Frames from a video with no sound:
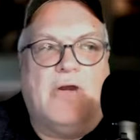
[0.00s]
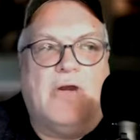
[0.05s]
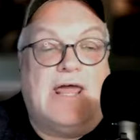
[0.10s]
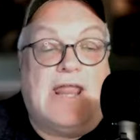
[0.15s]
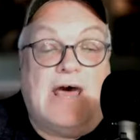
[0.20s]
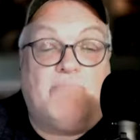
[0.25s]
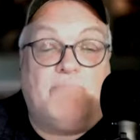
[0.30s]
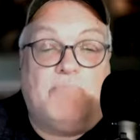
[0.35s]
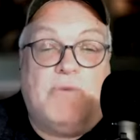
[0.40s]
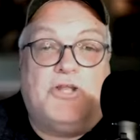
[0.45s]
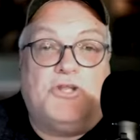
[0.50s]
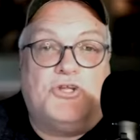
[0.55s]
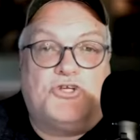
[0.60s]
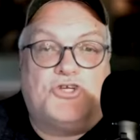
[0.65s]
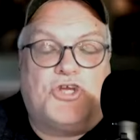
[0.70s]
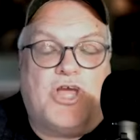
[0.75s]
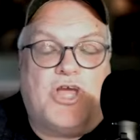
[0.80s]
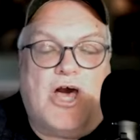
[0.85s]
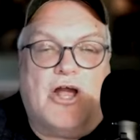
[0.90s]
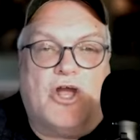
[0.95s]
And I've been to
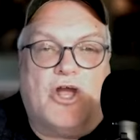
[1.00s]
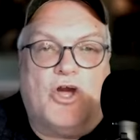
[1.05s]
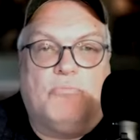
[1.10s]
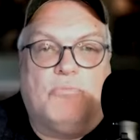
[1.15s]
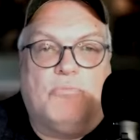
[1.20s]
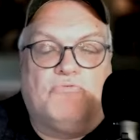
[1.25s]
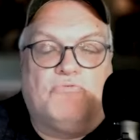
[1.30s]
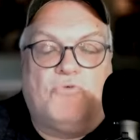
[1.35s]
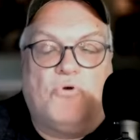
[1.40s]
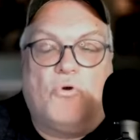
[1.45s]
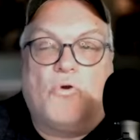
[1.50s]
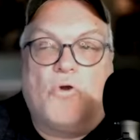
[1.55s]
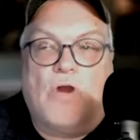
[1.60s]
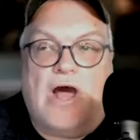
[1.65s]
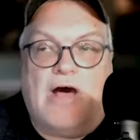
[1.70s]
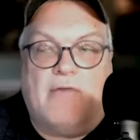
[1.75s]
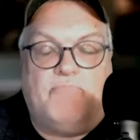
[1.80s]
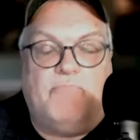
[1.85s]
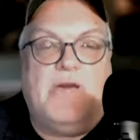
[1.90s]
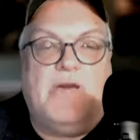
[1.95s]
Chicago before.
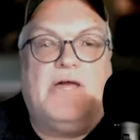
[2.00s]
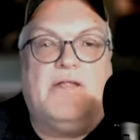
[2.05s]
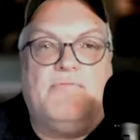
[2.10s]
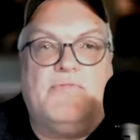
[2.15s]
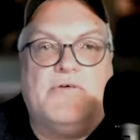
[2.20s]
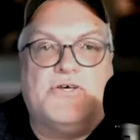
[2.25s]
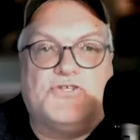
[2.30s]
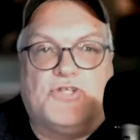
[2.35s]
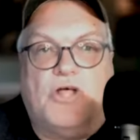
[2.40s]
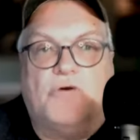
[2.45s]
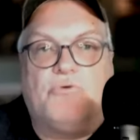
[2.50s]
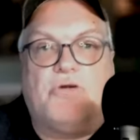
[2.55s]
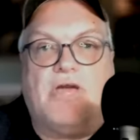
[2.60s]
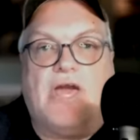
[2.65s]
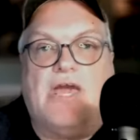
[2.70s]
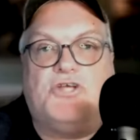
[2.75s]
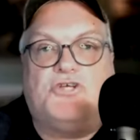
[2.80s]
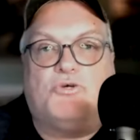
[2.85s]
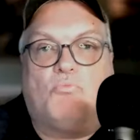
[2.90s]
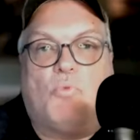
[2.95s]
I've been in this
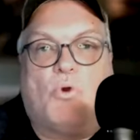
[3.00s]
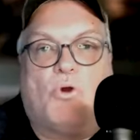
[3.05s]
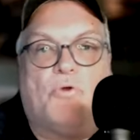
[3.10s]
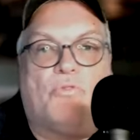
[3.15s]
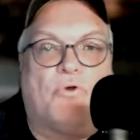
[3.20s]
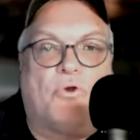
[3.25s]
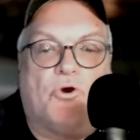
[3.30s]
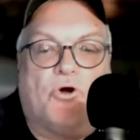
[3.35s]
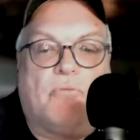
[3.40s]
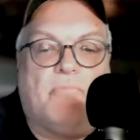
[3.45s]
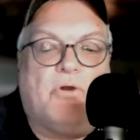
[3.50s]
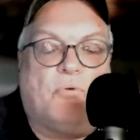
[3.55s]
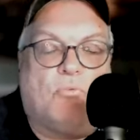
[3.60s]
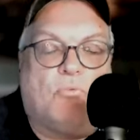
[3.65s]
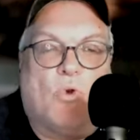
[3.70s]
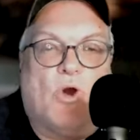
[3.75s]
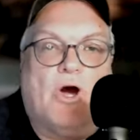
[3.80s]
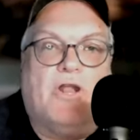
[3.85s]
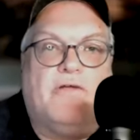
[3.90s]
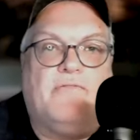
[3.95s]
location where they're going to be
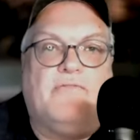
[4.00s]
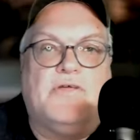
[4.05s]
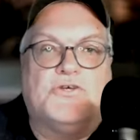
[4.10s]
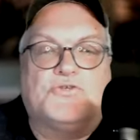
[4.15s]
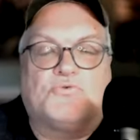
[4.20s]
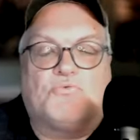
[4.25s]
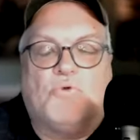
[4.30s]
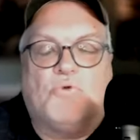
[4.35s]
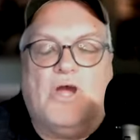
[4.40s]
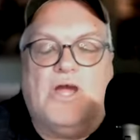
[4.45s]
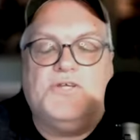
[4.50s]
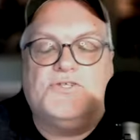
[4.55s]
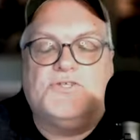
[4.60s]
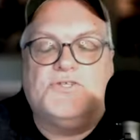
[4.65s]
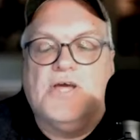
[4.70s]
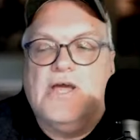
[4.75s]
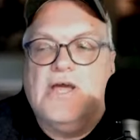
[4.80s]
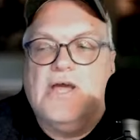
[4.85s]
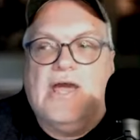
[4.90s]
running this race.